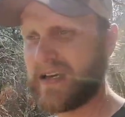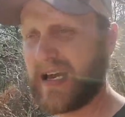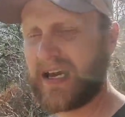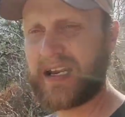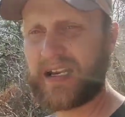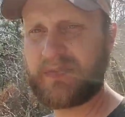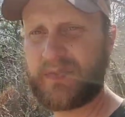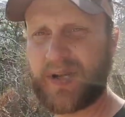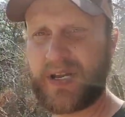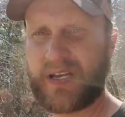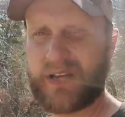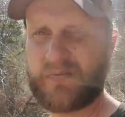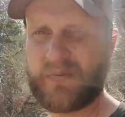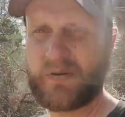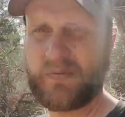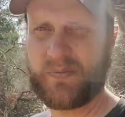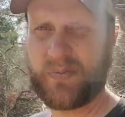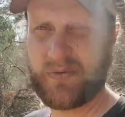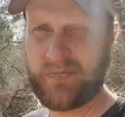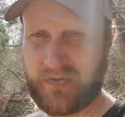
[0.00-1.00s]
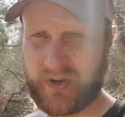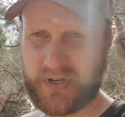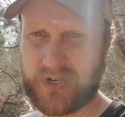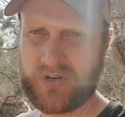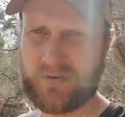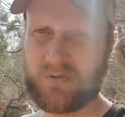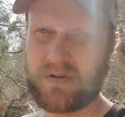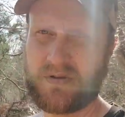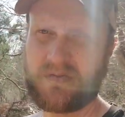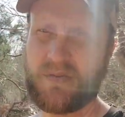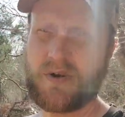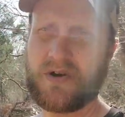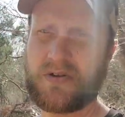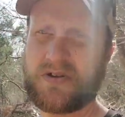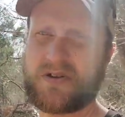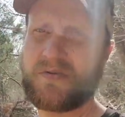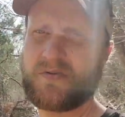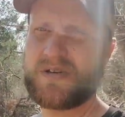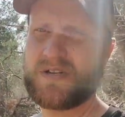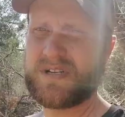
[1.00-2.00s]
and to make be proficient with a
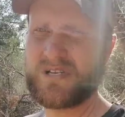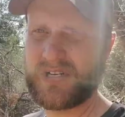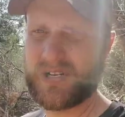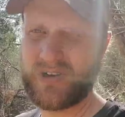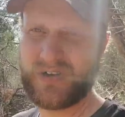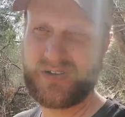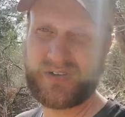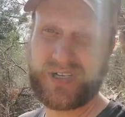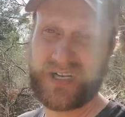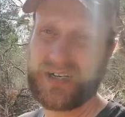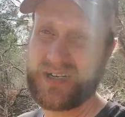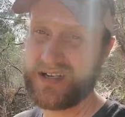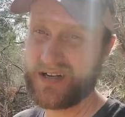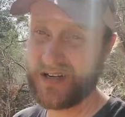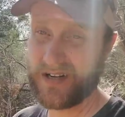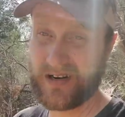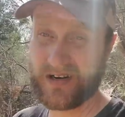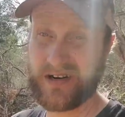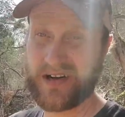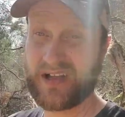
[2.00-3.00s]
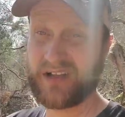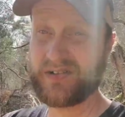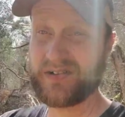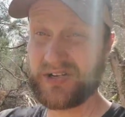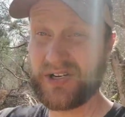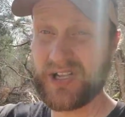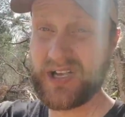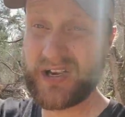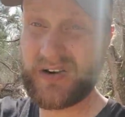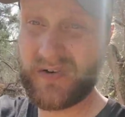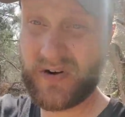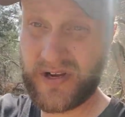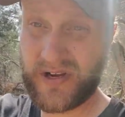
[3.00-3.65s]
mulcher when he's here, it's eighteen hundred dollars a day,